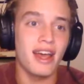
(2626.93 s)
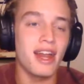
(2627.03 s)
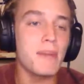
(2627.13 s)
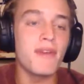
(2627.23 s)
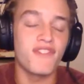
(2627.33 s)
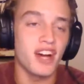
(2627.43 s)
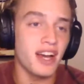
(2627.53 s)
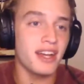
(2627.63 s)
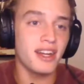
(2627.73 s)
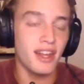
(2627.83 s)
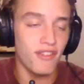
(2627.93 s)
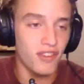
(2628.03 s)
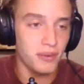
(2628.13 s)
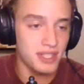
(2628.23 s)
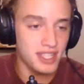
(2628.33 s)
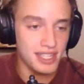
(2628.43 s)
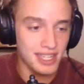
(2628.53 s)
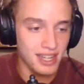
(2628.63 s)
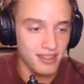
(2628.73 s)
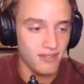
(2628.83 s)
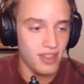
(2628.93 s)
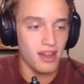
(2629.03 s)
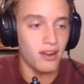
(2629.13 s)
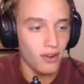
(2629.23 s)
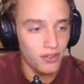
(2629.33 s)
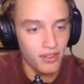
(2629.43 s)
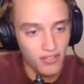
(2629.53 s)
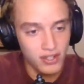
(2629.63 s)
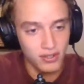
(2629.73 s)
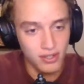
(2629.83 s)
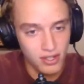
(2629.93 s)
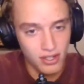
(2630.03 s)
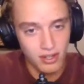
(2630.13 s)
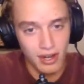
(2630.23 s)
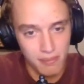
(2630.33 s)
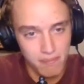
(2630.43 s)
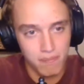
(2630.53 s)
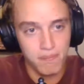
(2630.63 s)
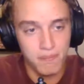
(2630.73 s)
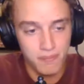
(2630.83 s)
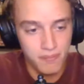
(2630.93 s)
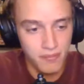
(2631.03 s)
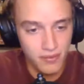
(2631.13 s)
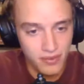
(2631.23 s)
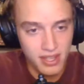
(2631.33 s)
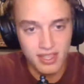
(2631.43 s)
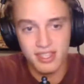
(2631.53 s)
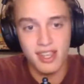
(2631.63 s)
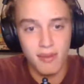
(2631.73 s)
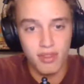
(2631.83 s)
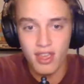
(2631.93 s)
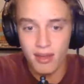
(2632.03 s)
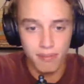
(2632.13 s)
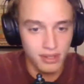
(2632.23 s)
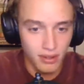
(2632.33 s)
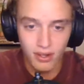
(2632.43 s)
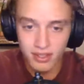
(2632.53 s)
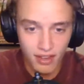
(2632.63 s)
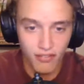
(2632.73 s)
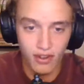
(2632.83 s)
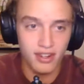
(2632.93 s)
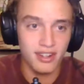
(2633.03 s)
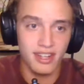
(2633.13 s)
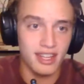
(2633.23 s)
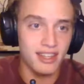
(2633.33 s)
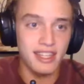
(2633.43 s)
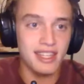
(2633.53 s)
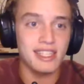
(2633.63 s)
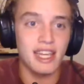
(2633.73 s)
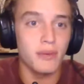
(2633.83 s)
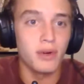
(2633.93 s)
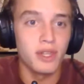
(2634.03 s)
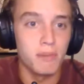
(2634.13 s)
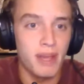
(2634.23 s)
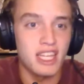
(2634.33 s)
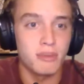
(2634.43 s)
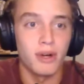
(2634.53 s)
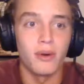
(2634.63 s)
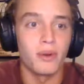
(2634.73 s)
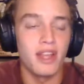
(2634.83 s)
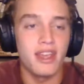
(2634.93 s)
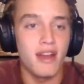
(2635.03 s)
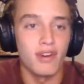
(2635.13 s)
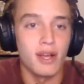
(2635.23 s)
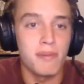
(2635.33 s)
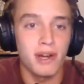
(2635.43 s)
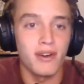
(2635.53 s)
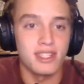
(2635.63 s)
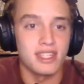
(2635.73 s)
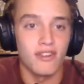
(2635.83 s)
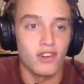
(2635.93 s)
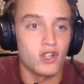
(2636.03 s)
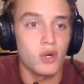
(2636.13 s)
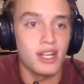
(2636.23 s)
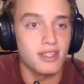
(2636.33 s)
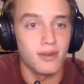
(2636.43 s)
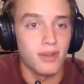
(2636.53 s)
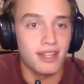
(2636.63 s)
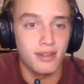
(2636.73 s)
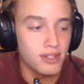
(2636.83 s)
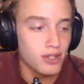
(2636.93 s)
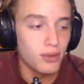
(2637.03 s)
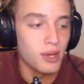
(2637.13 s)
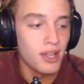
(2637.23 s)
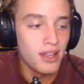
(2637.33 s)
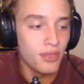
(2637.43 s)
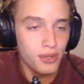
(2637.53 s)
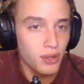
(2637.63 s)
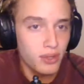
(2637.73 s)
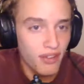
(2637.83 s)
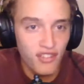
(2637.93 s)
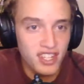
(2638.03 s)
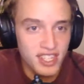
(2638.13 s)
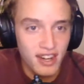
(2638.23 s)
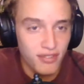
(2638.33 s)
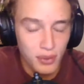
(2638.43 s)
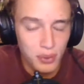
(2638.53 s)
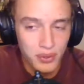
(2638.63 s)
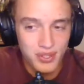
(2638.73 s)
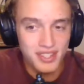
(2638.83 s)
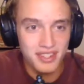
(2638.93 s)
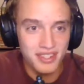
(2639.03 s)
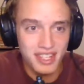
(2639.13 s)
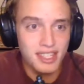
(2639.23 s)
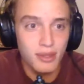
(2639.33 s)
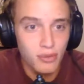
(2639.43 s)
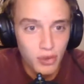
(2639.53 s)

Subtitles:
I'd be fine if it was just like all the officials like did the same thing, but they're all different. Like it's like we're in the baseball where like every umpire has a different strike zone. Like there's no different set of rules. It's the